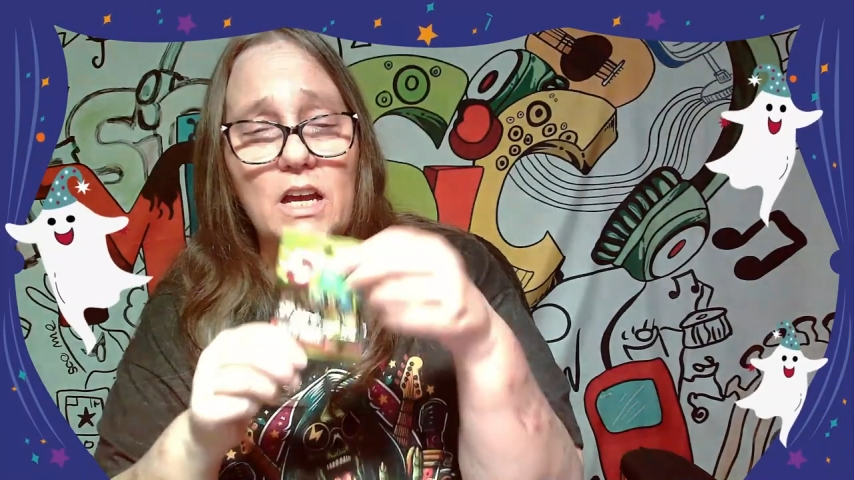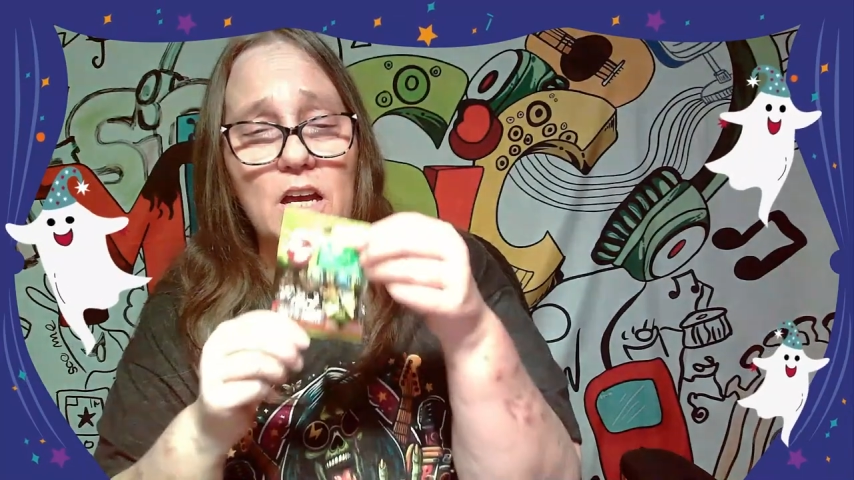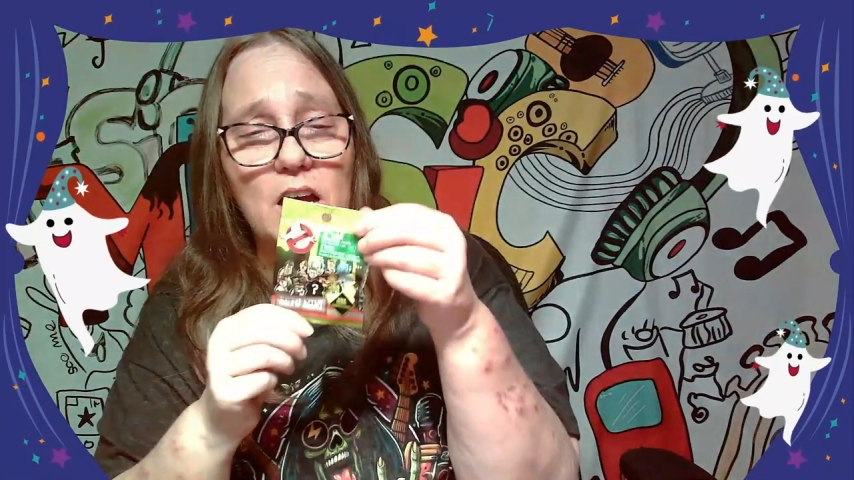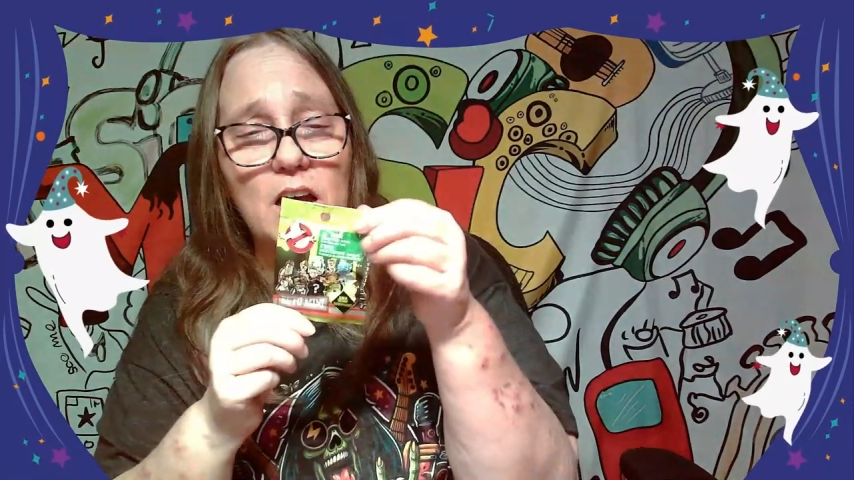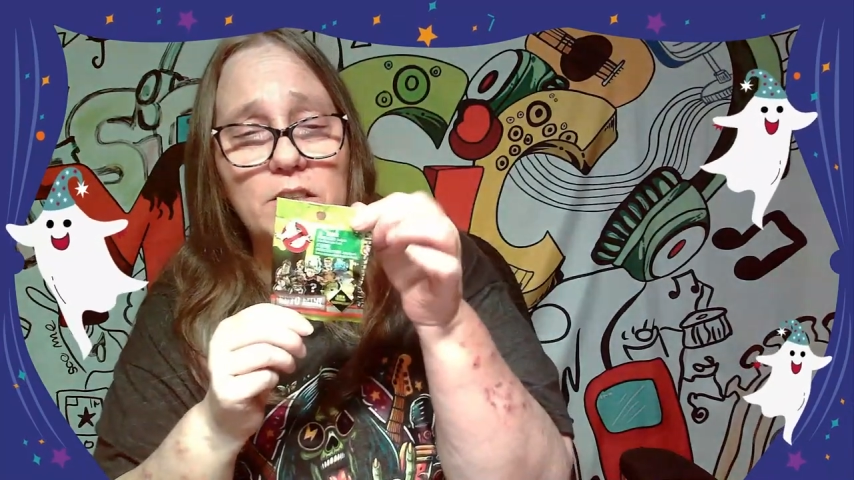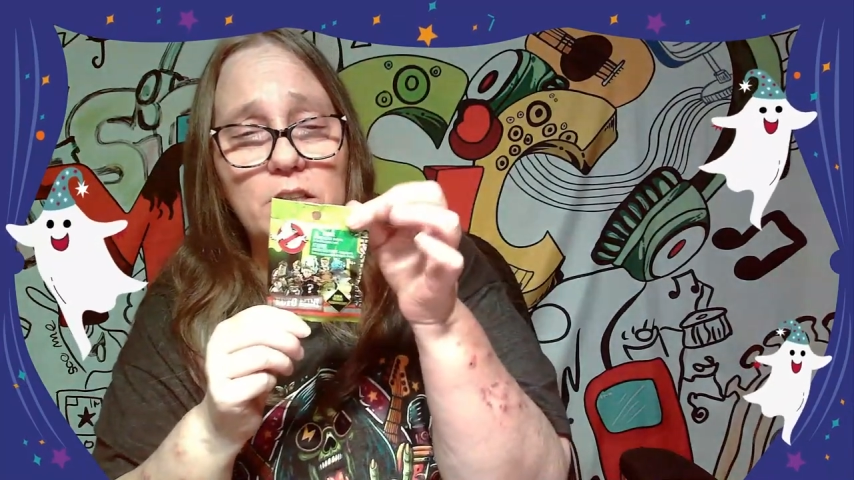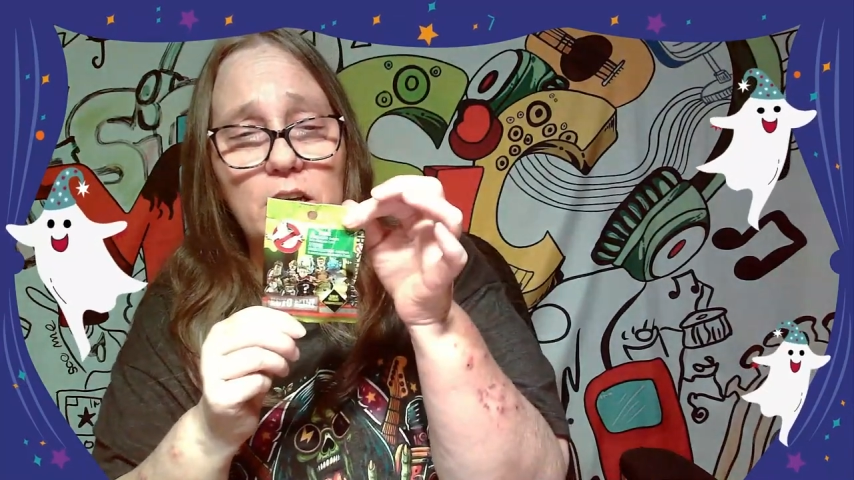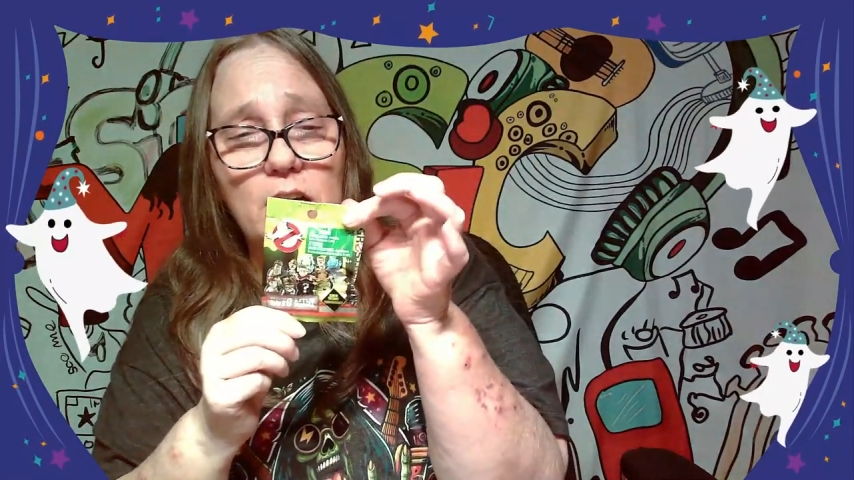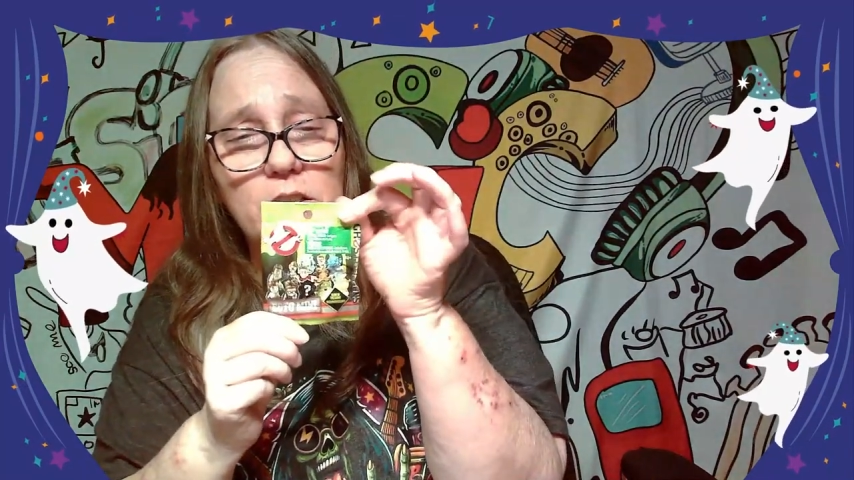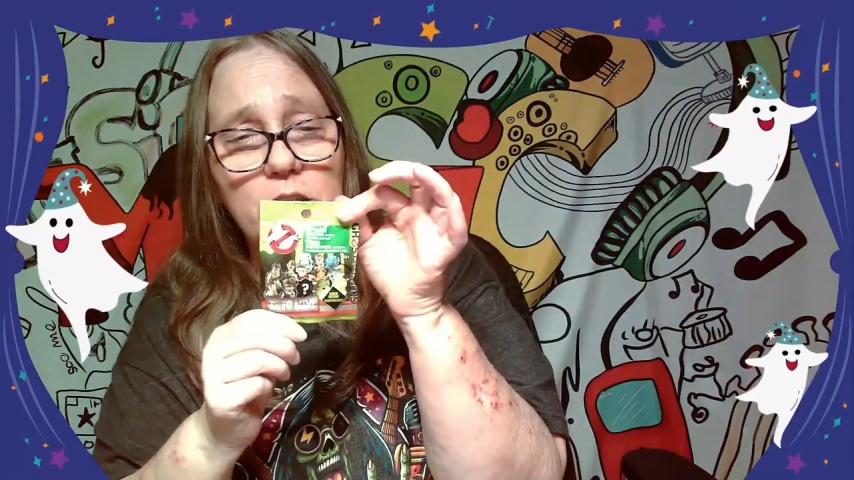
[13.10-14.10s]

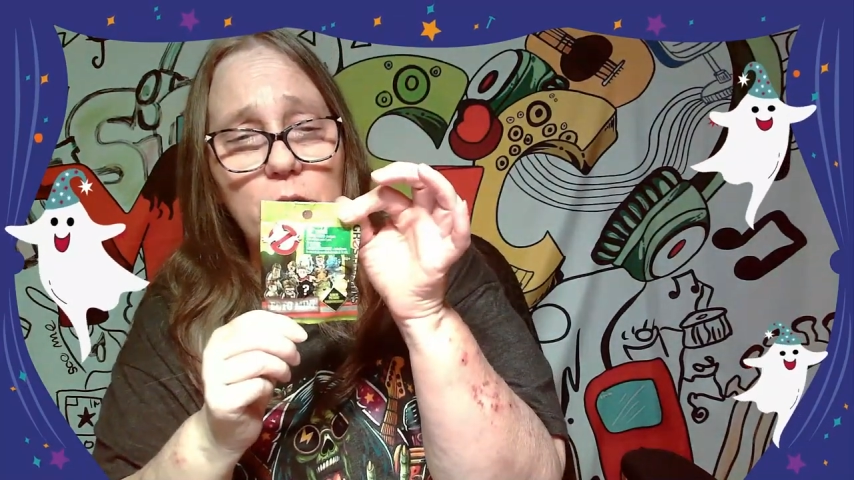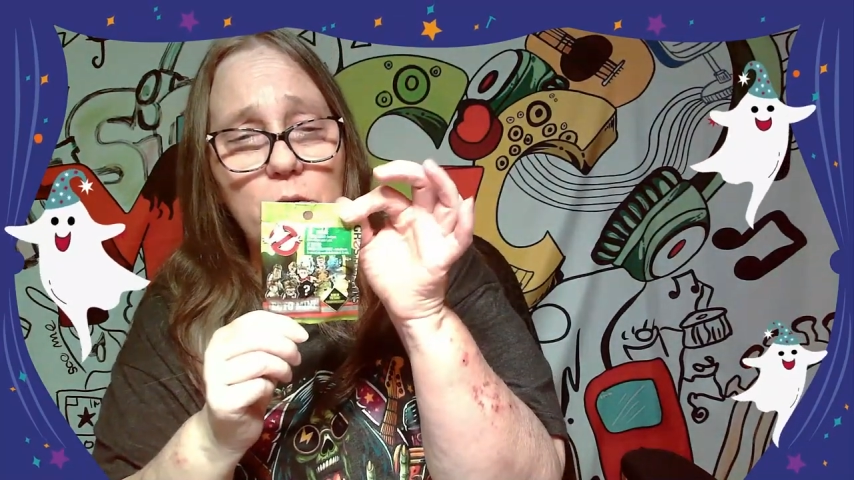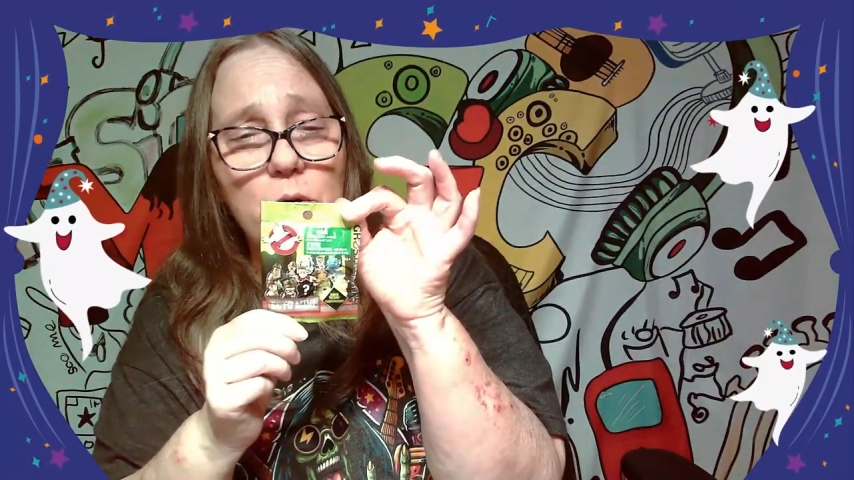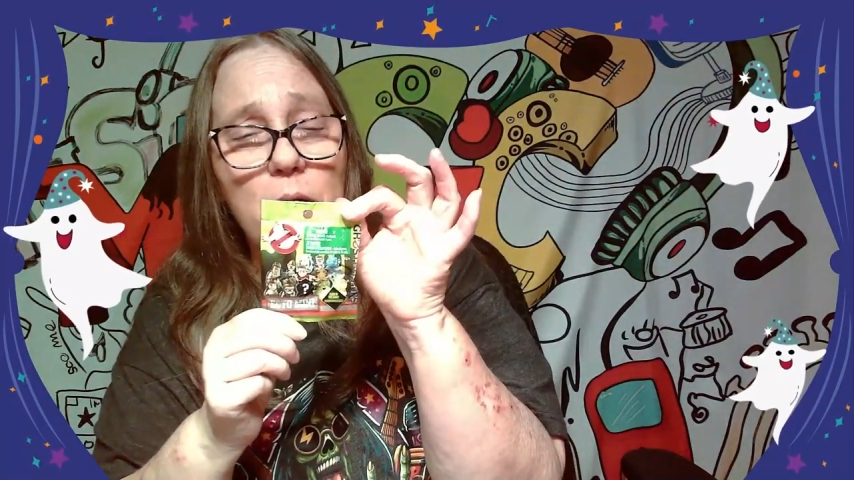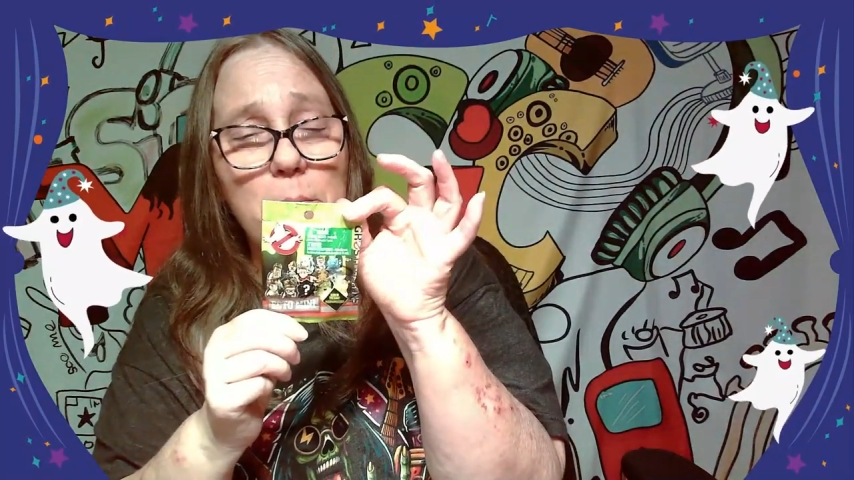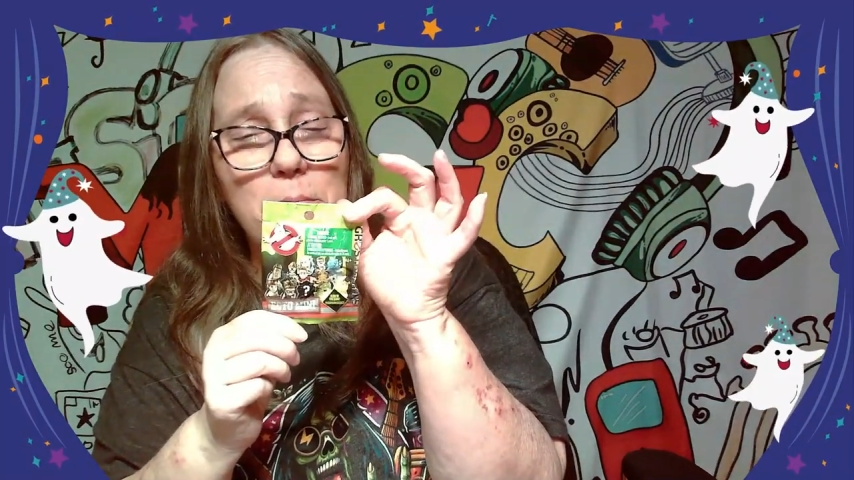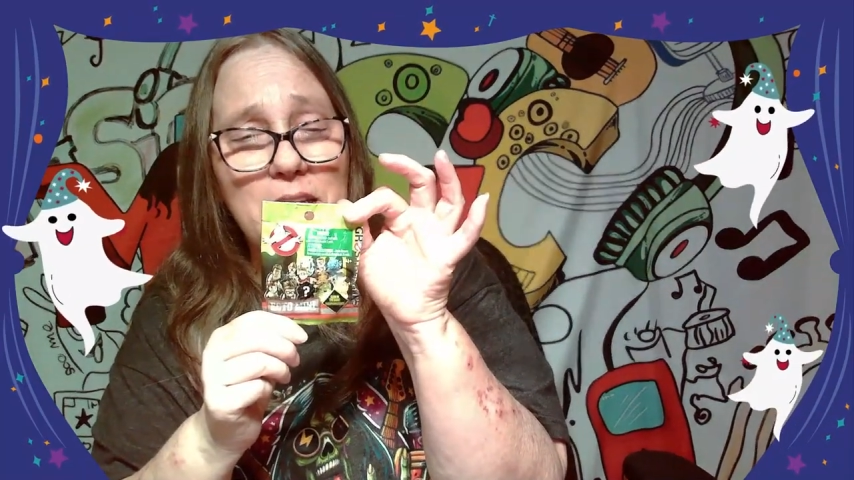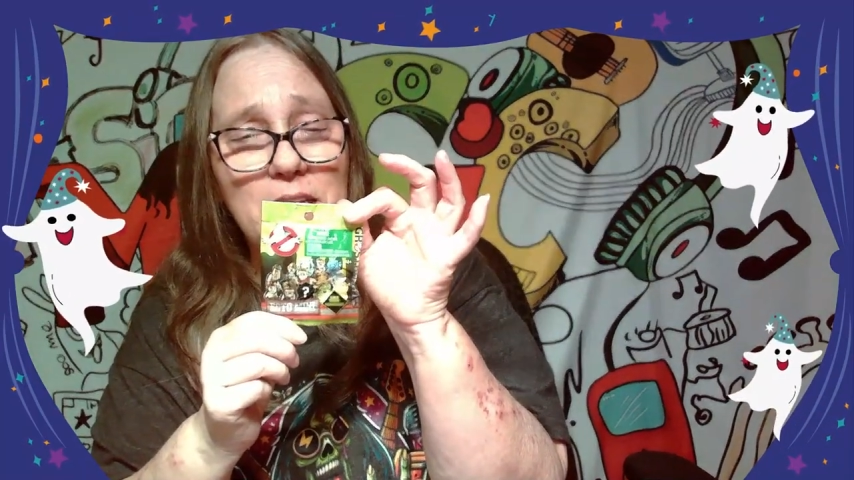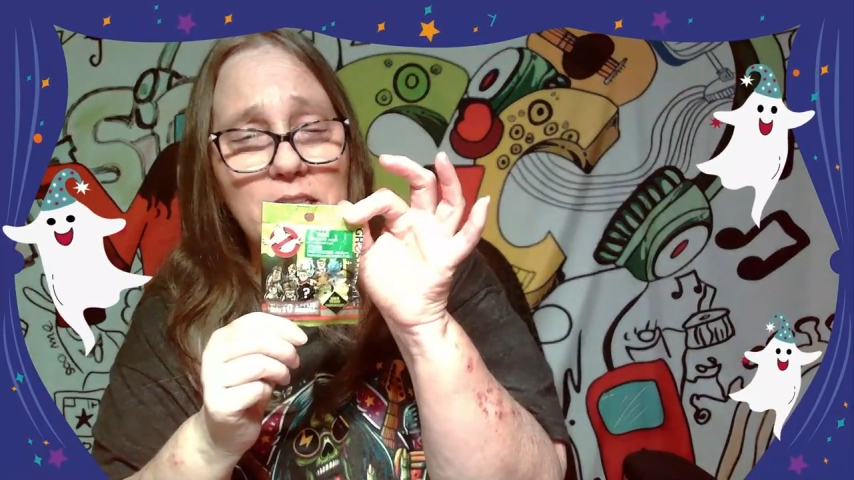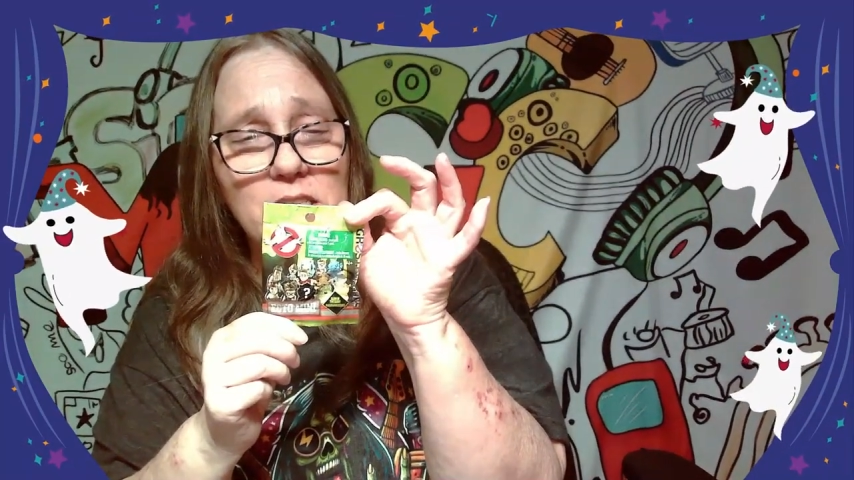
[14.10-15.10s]
Ecto
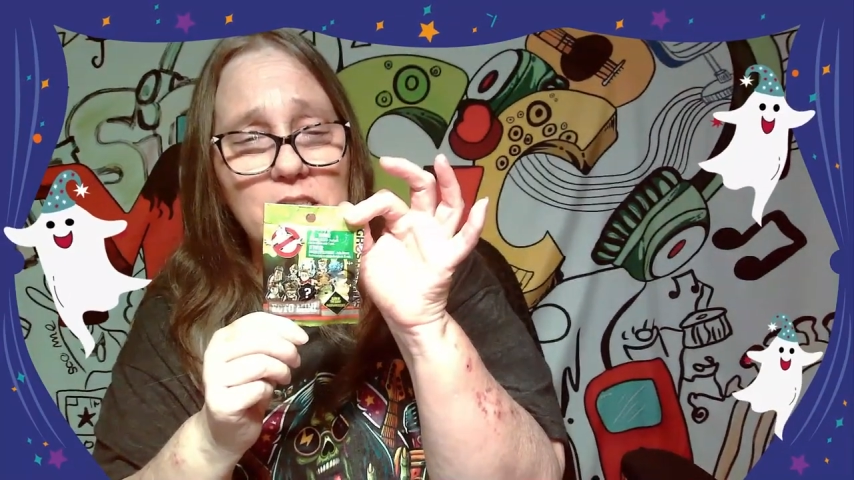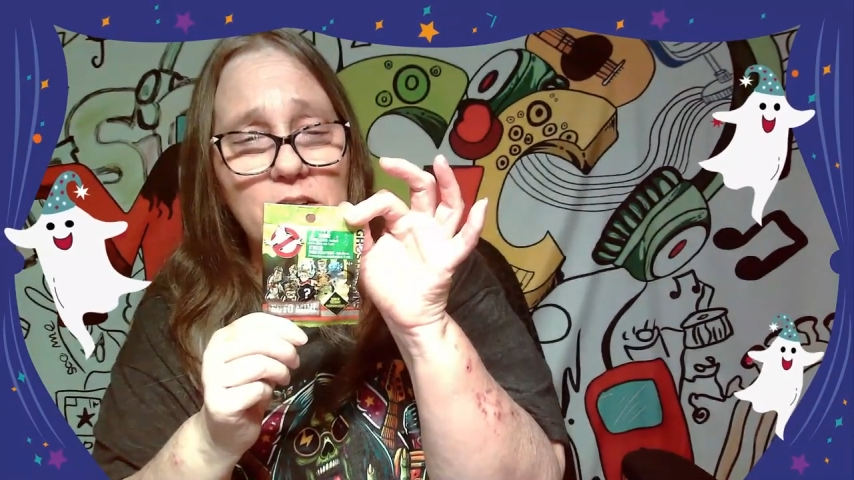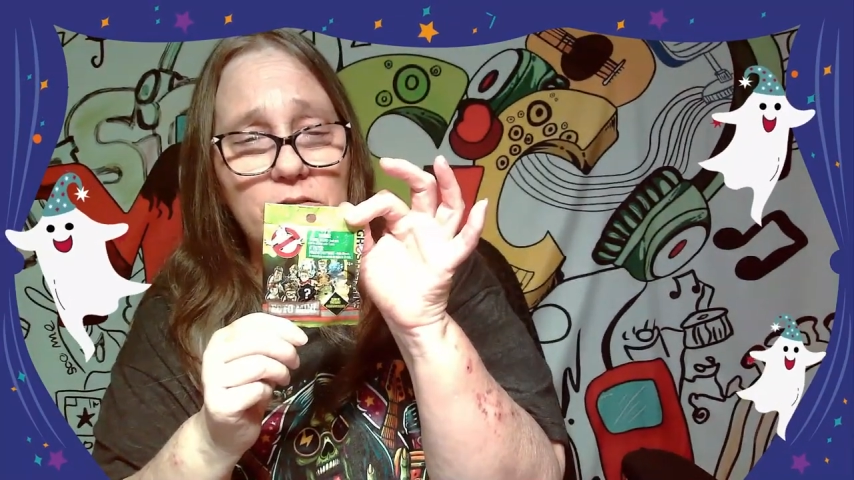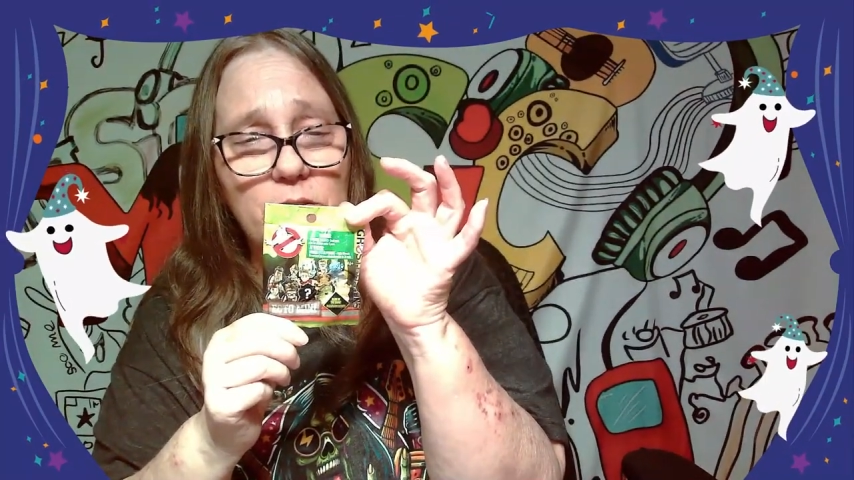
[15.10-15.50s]
Minis